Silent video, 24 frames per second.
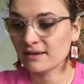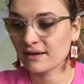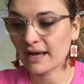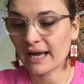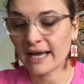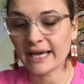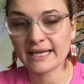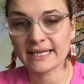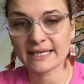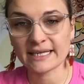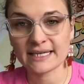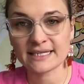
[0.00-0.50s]

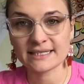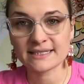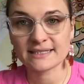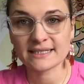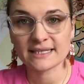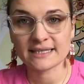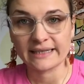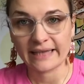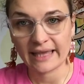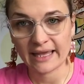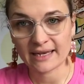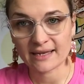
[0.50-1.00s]
guidelines,
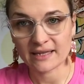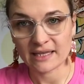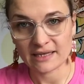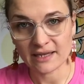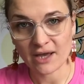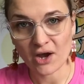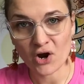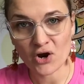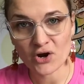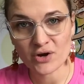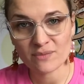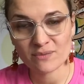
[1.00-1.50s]
it cannot
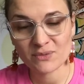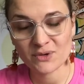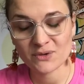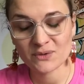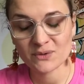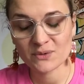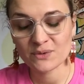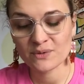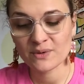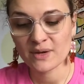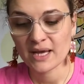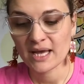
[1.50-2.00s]
harm
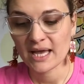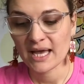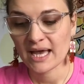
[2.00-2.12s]
you.